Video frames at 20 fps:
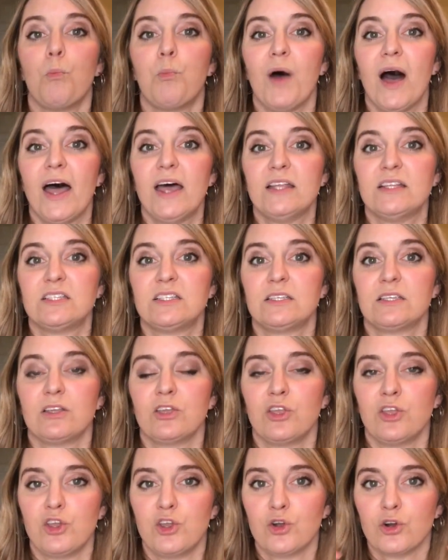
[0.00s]
But
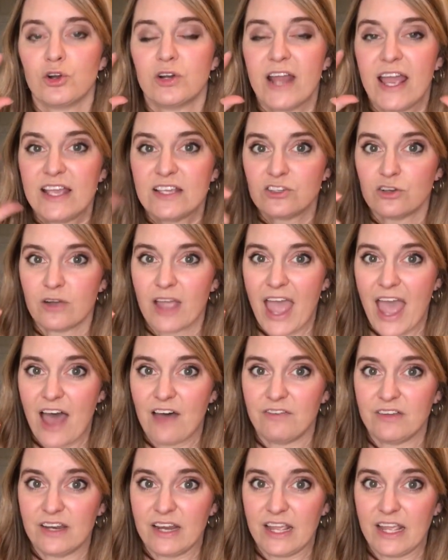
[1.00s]
your nasal
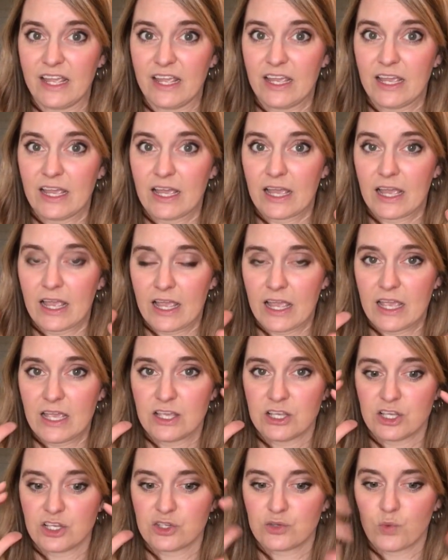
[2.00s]
cavity
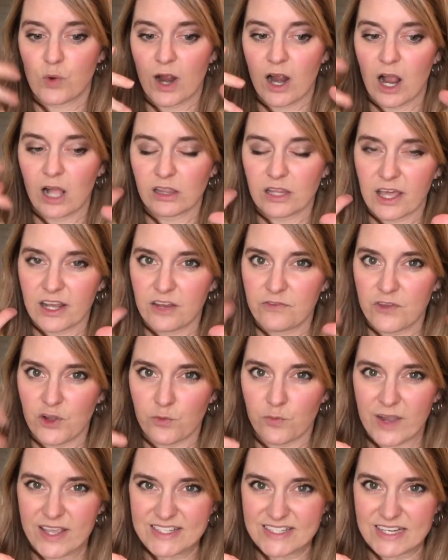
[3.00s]
is where a lot of
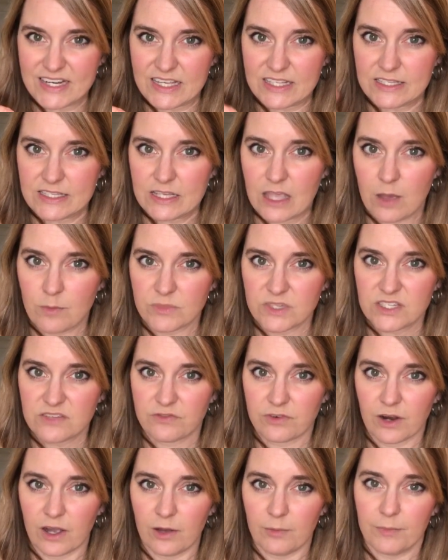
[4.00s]
your resonance comes
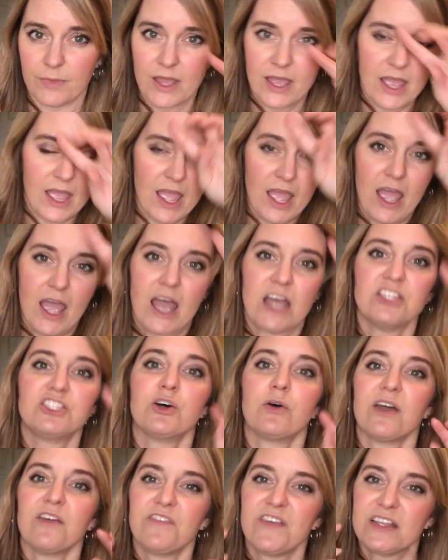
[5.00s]
from. And
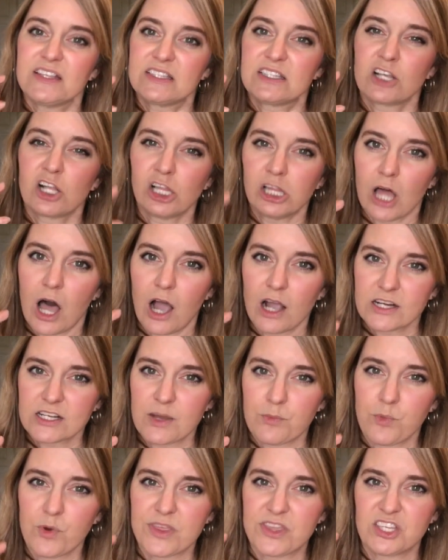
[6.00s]
so if it's clogged
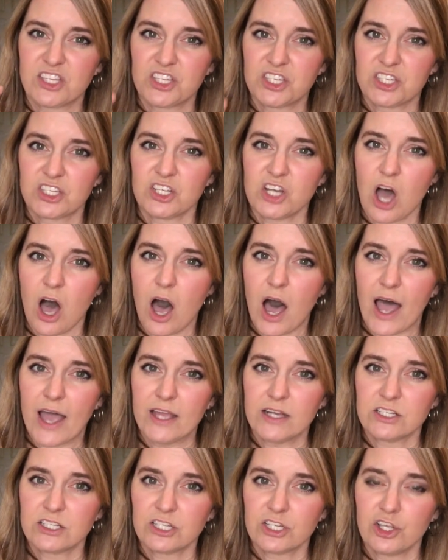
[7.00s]
up with
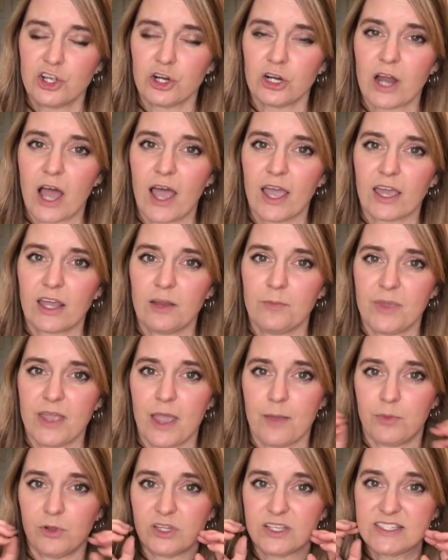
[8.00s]
snot, you're not going to
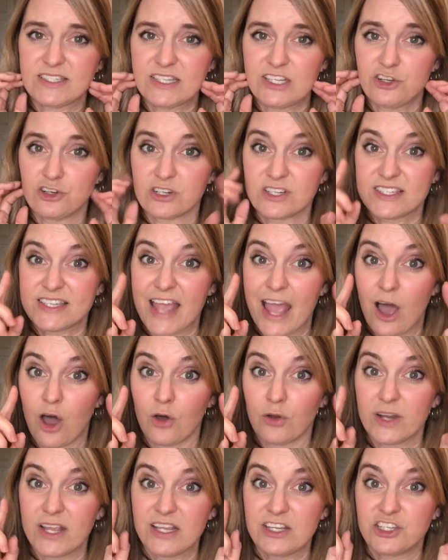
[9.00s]
be able to send your
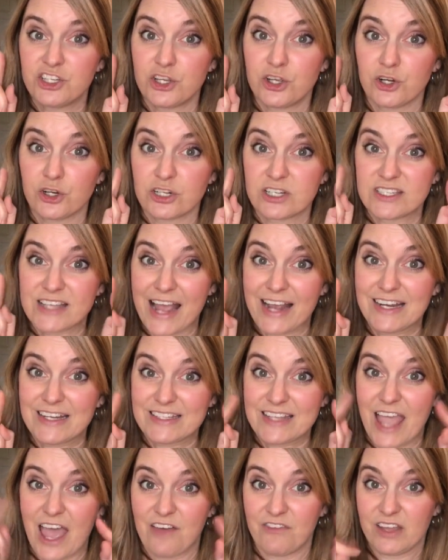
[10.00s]
sound into your
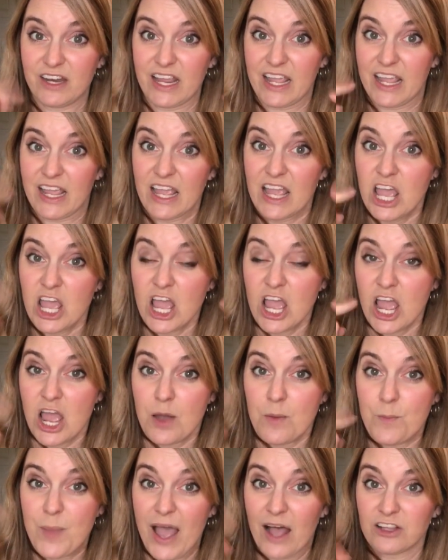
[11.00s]
sinus cavity
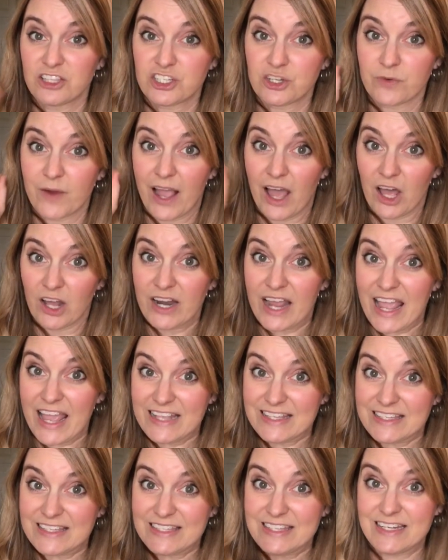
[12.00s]
bounce it around,
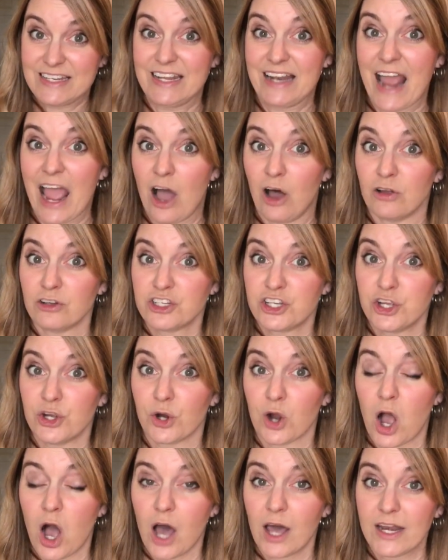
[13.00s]
and send it out to
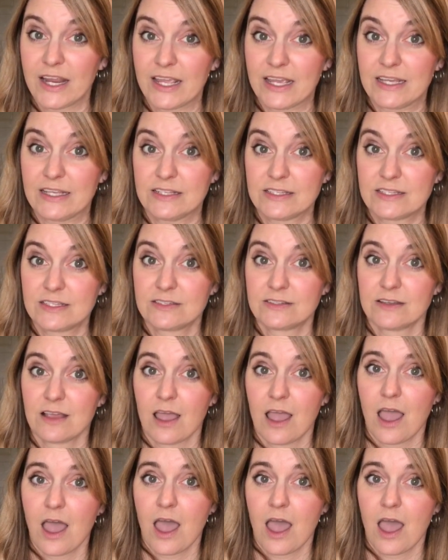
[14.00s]
your audience.